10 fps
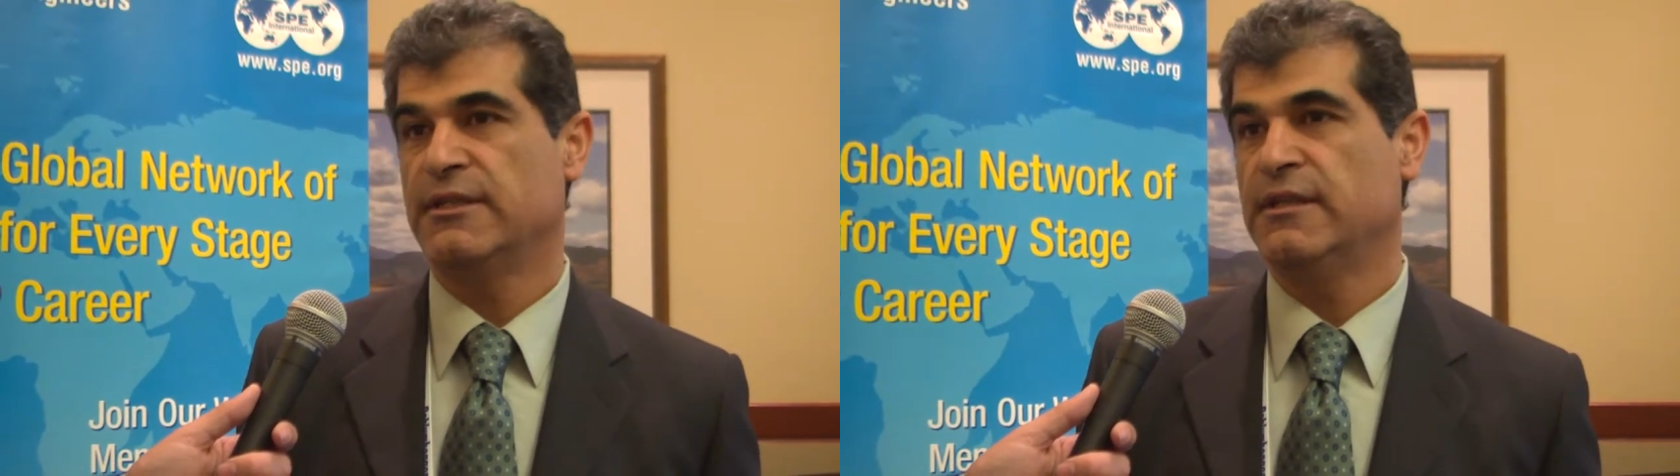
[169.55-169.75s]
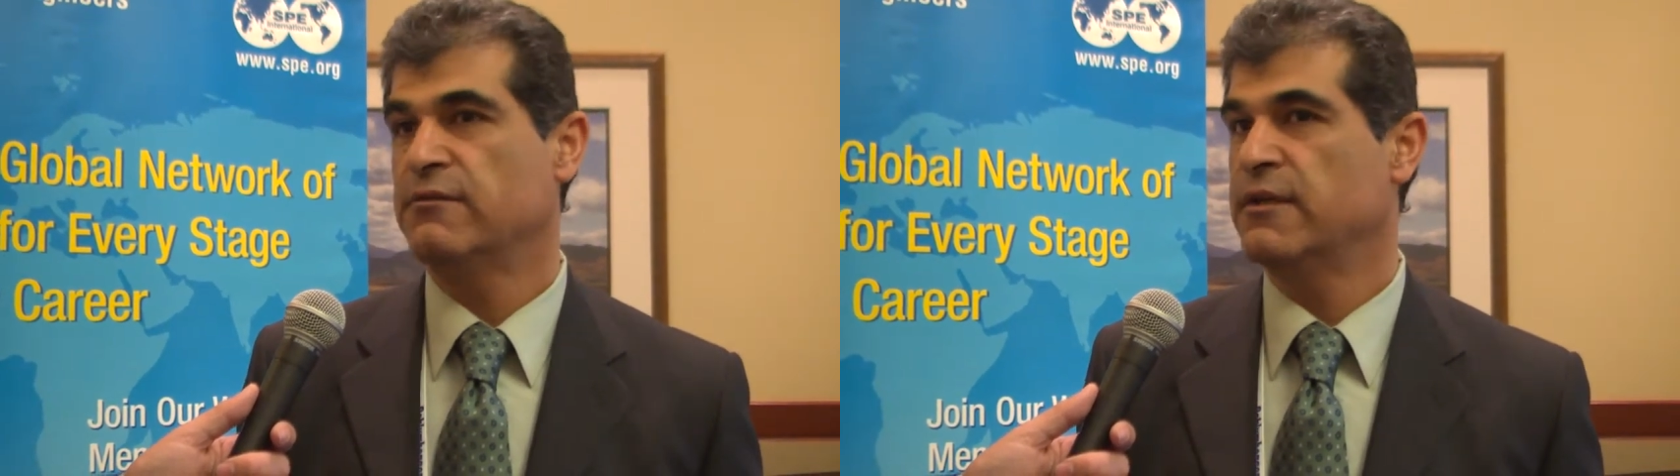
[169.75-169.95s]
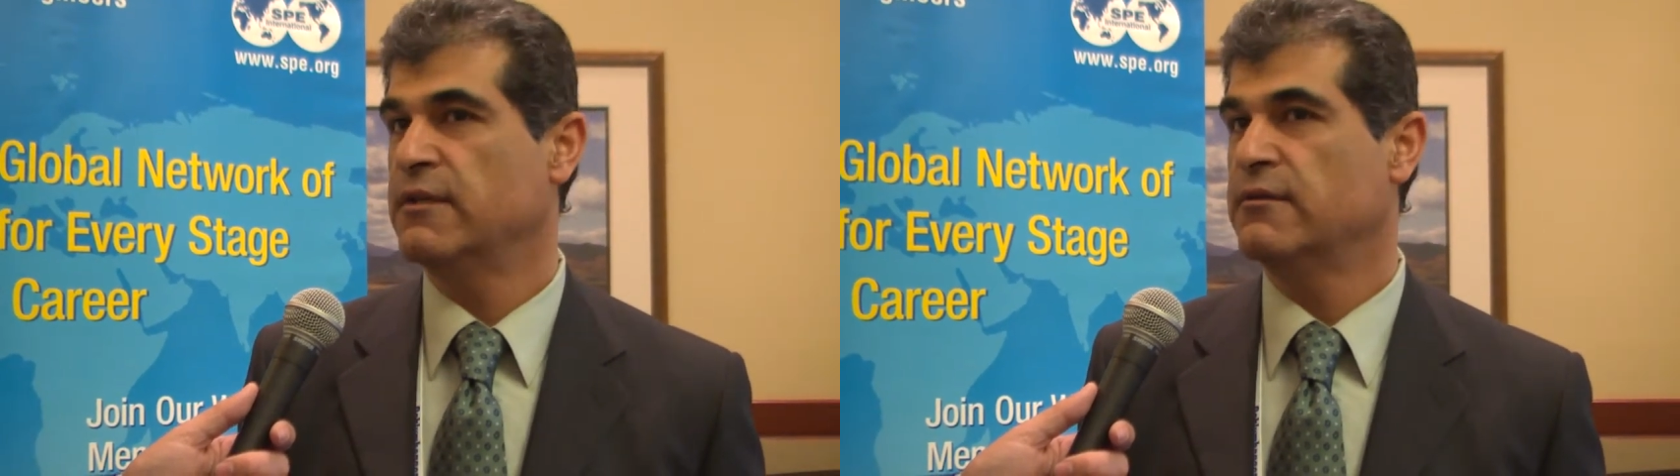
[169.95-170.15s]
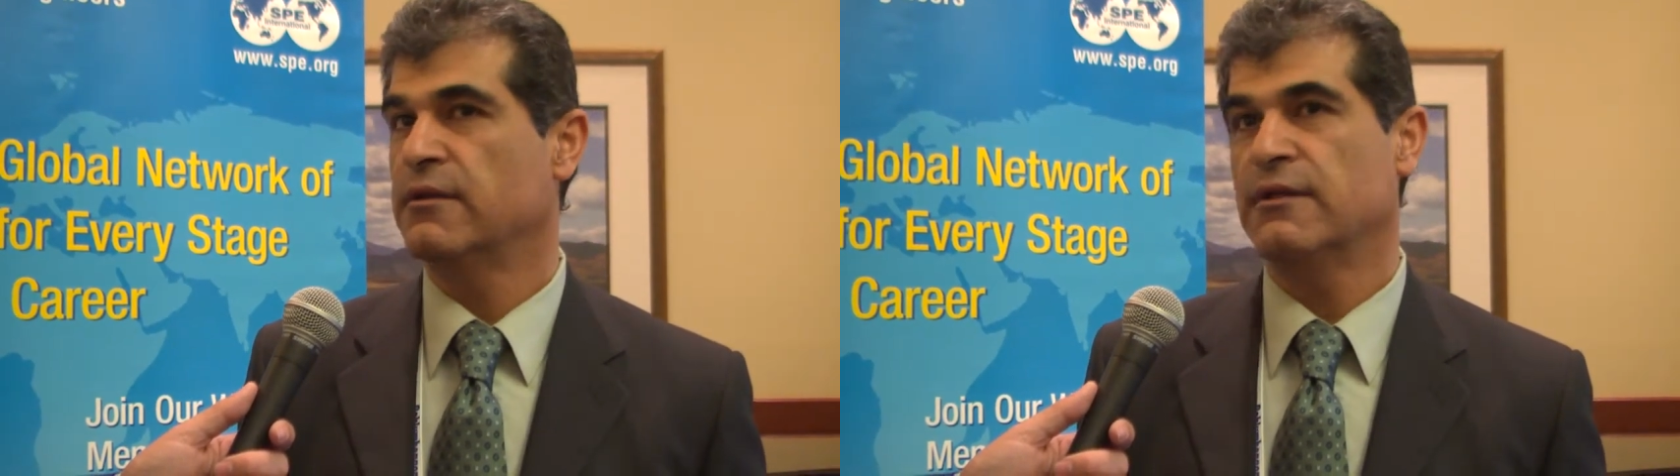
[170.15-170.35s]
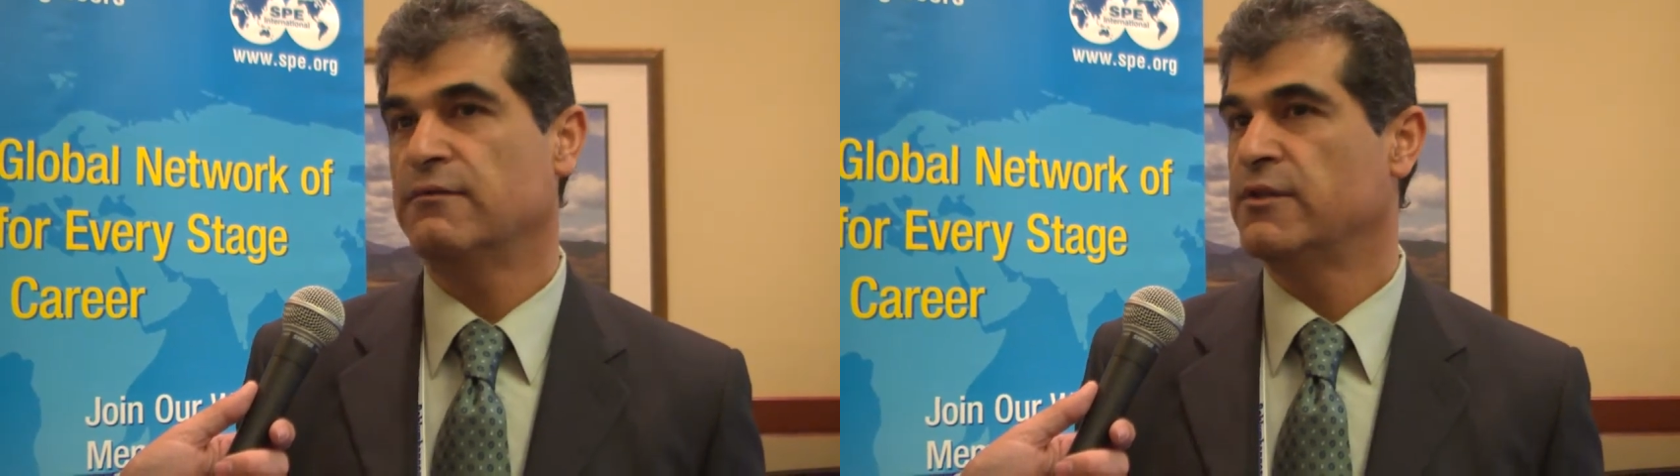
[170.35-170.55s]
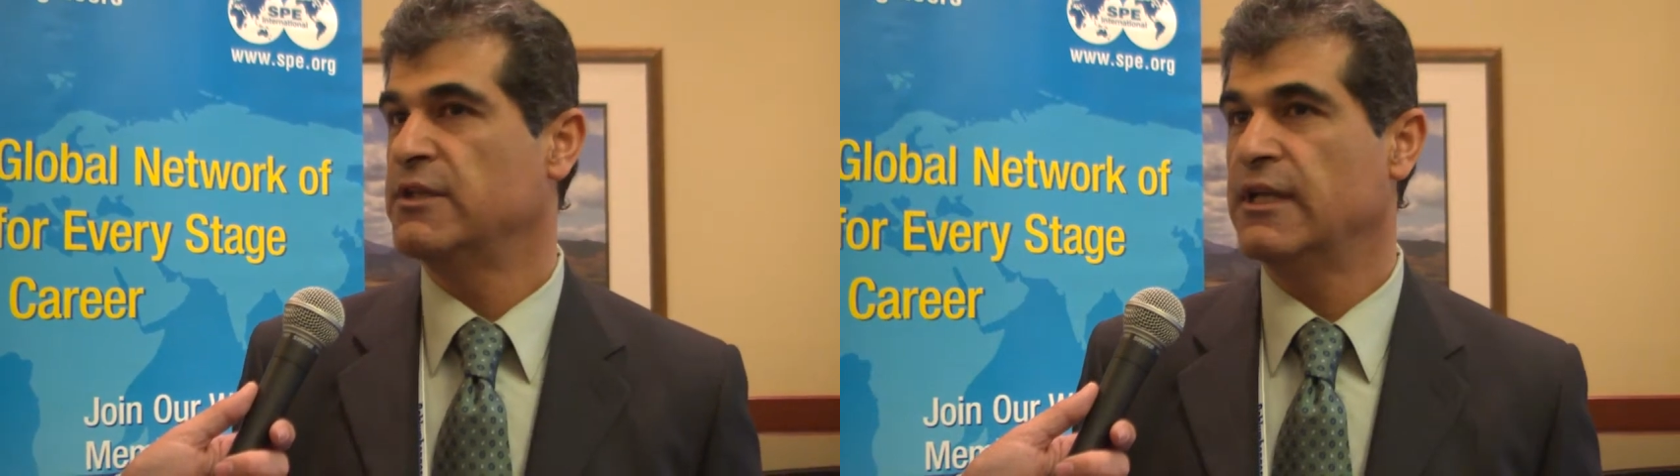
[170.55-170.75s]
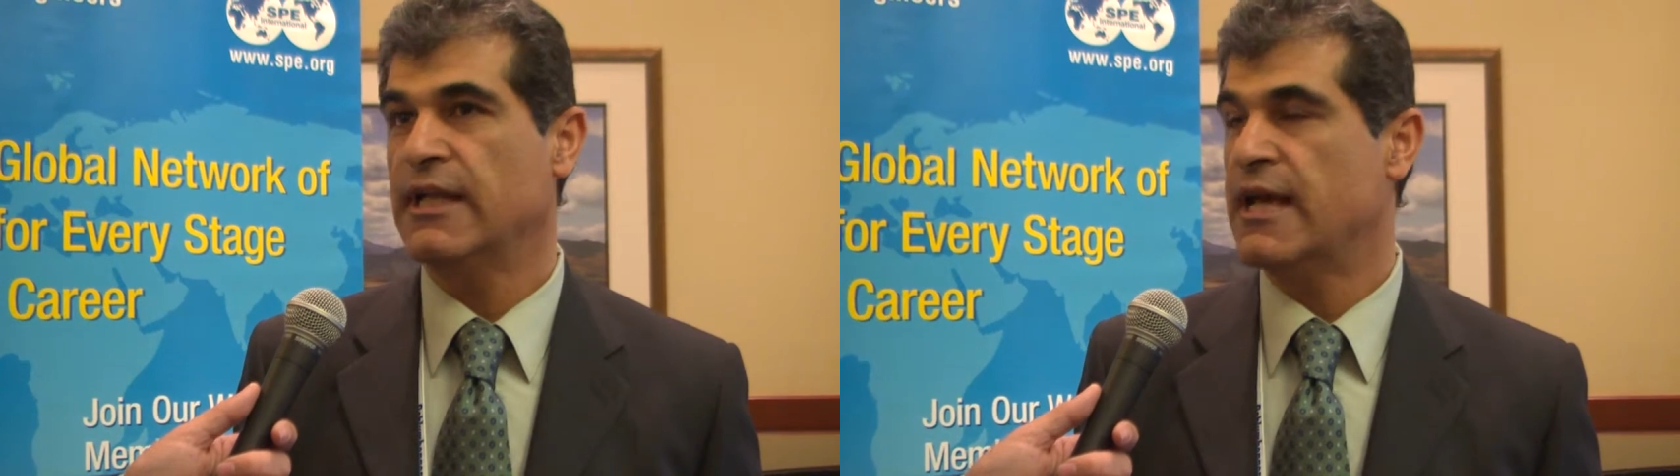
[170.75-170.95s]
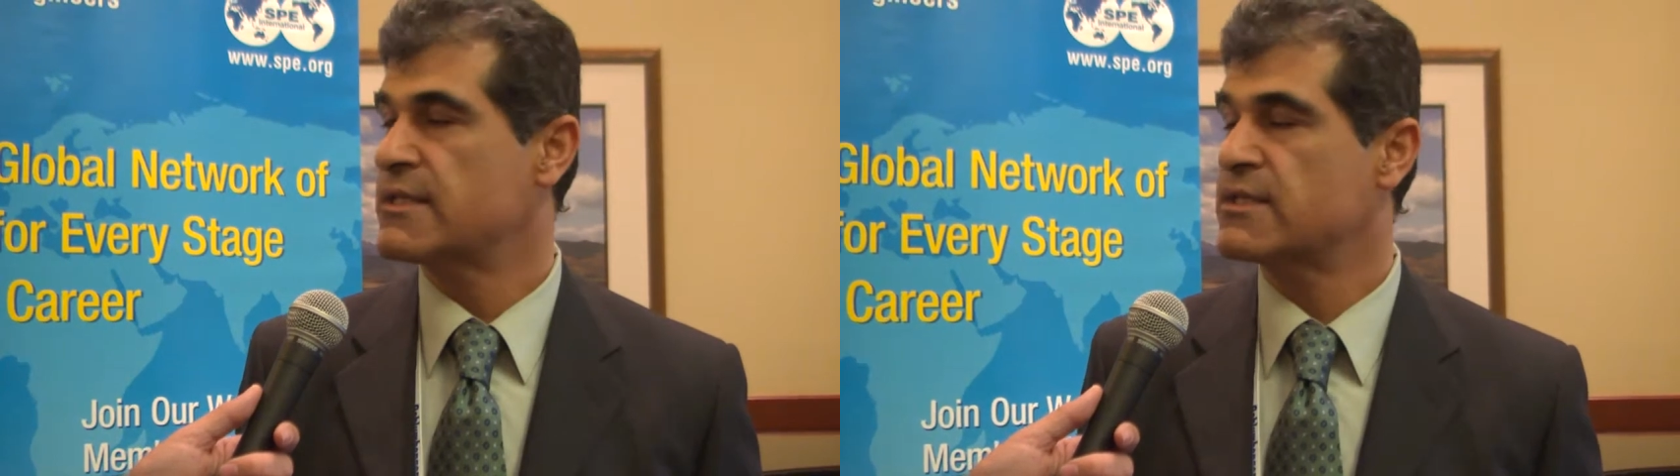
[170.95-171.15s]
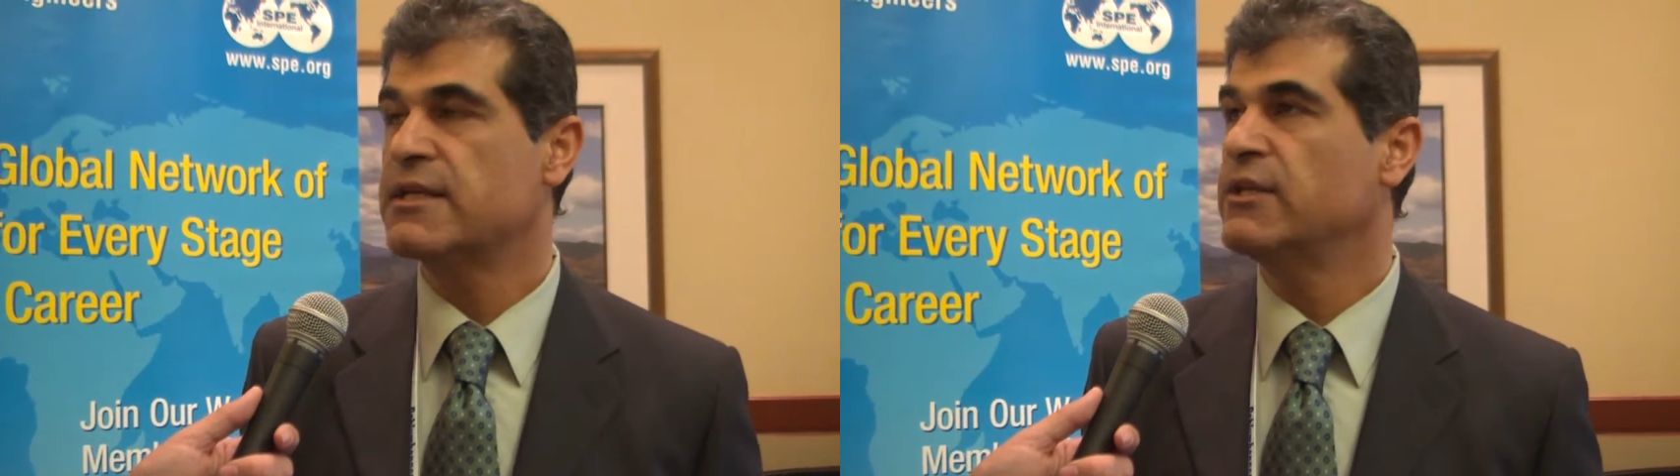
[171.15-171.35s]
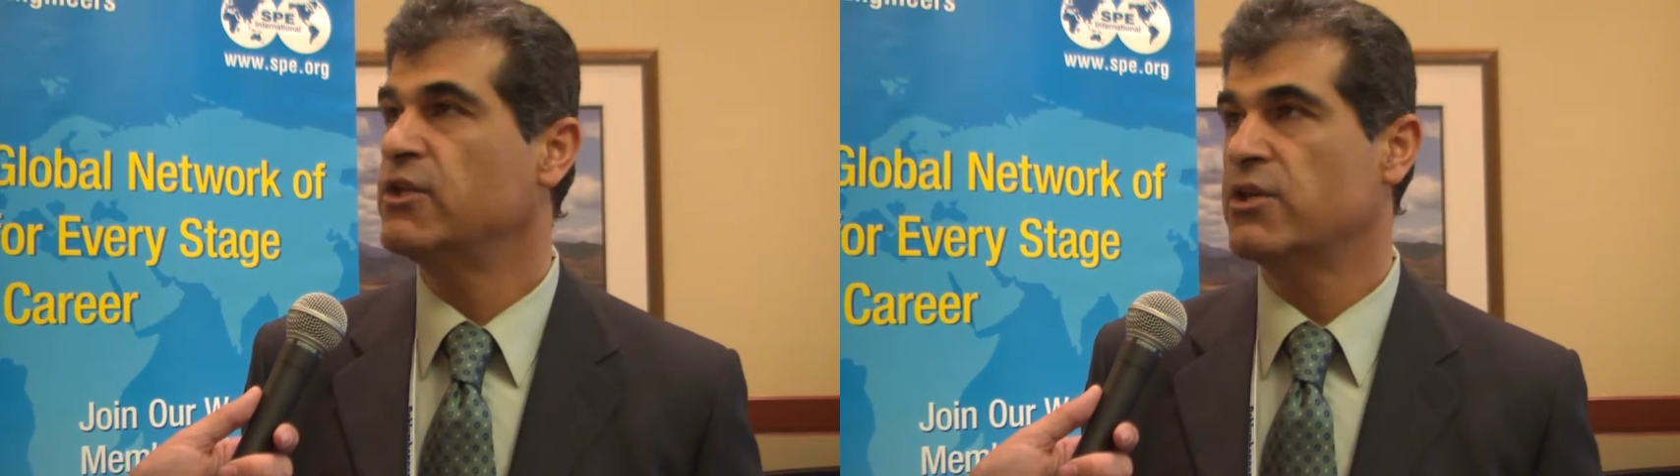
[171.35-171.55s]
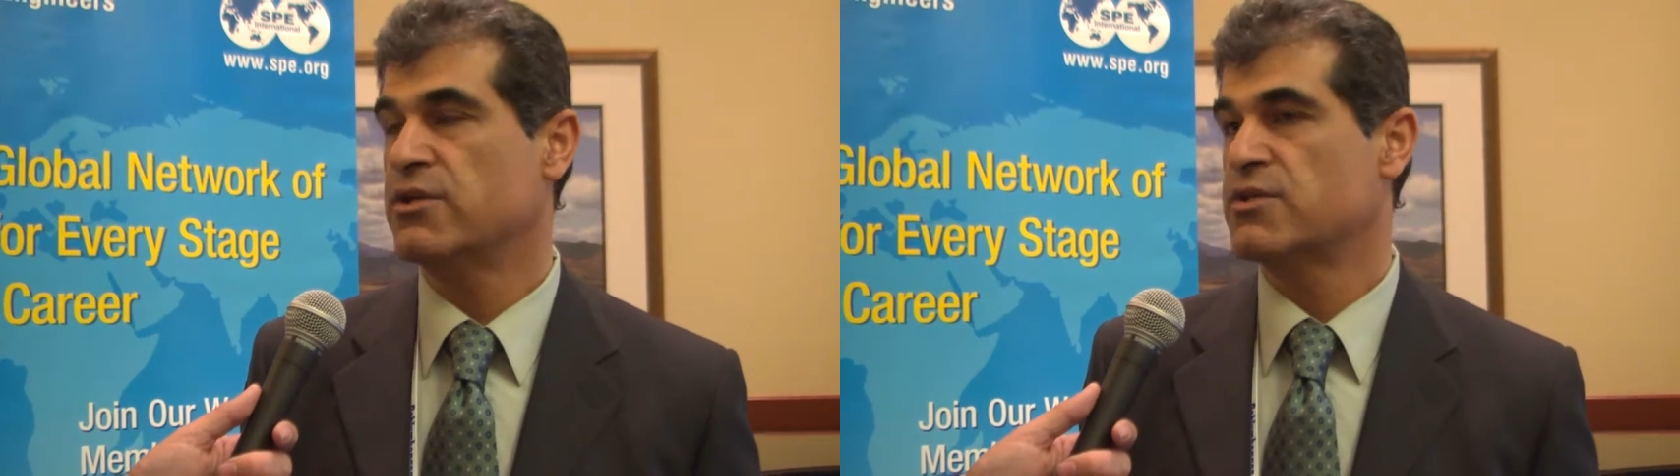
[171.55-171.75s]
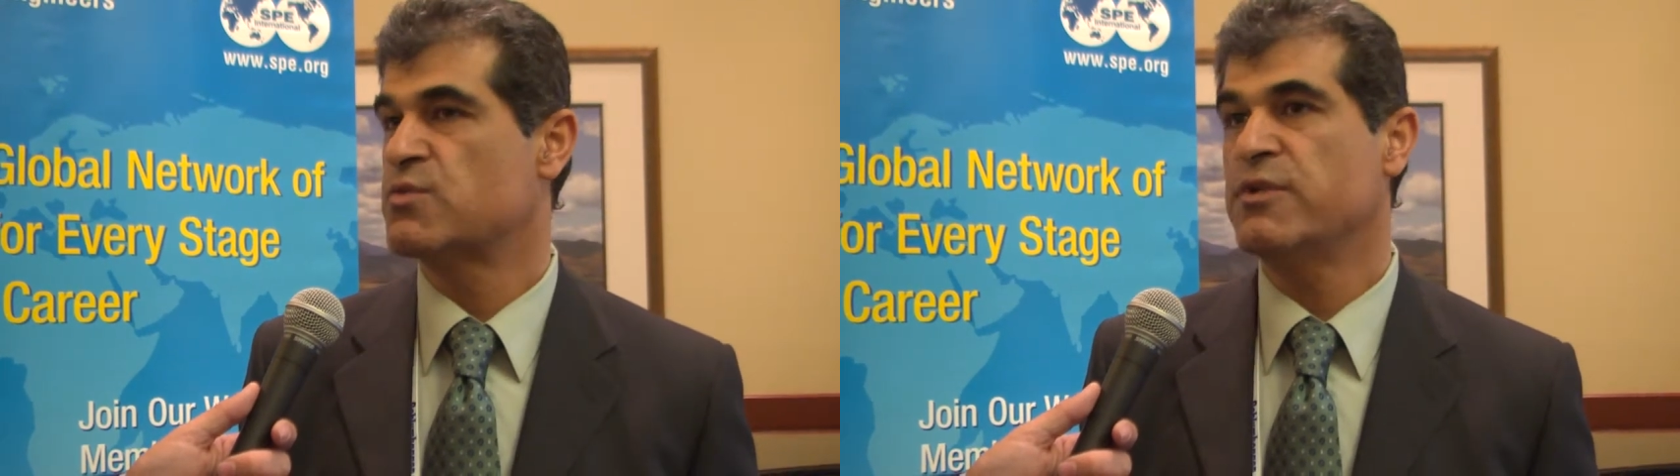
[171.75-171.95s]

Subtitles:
even within the last 10 years,